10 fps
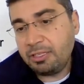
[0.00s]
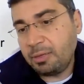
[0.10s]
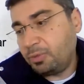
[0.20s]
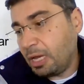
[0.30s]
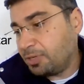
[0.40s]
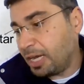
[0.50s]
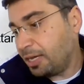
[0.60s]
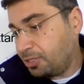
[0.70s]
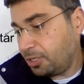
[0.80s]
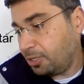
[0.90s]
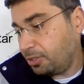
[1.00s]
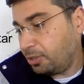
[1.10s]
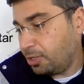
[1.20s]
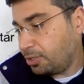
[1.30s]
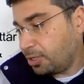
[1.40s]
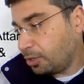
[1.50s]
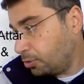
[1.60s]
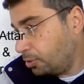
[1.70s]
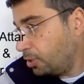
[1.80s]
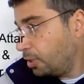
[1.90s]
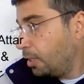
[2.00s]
sometimes I sit, it is a good